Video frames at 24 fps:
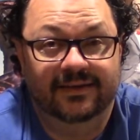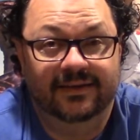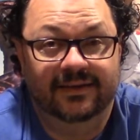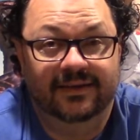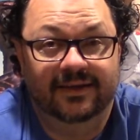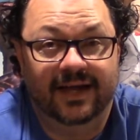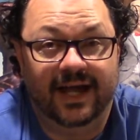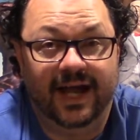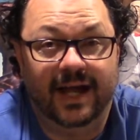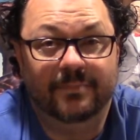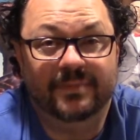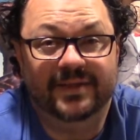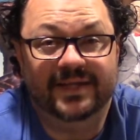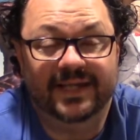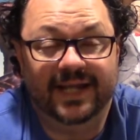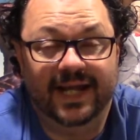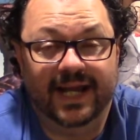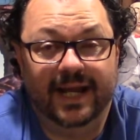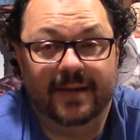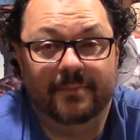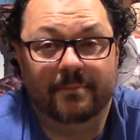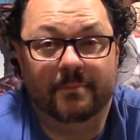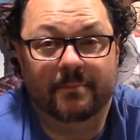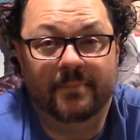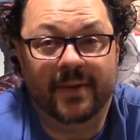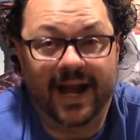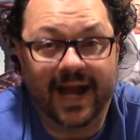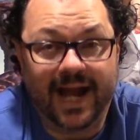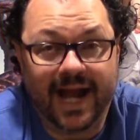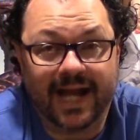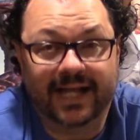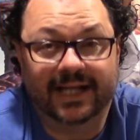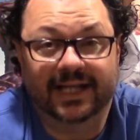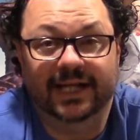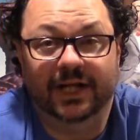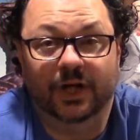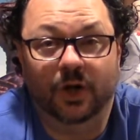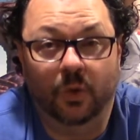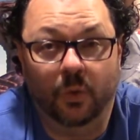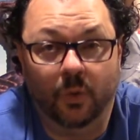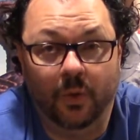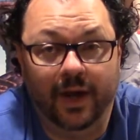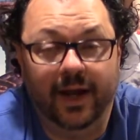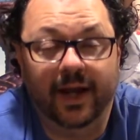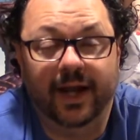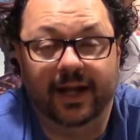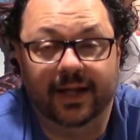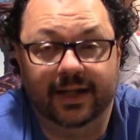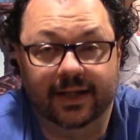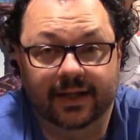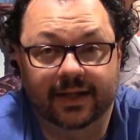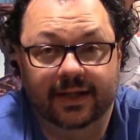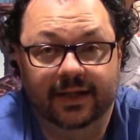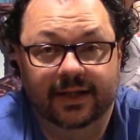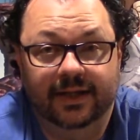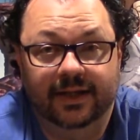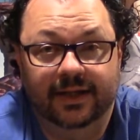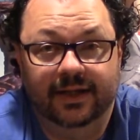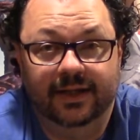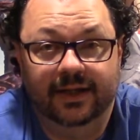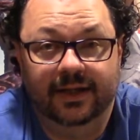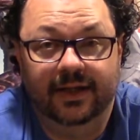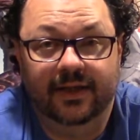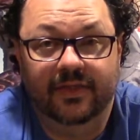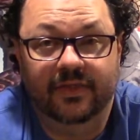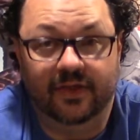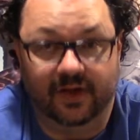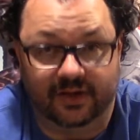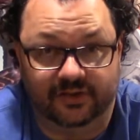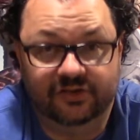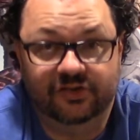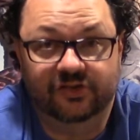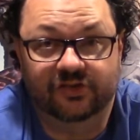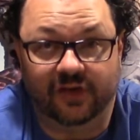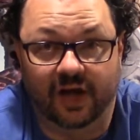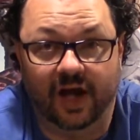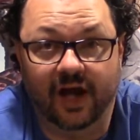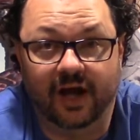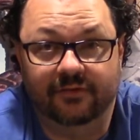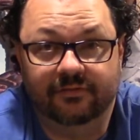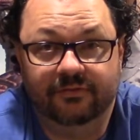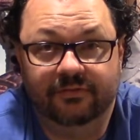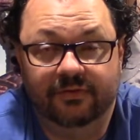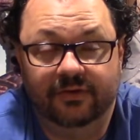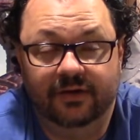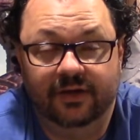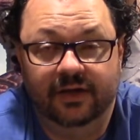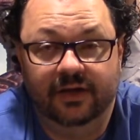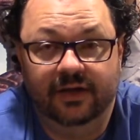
I began packing away the stuff.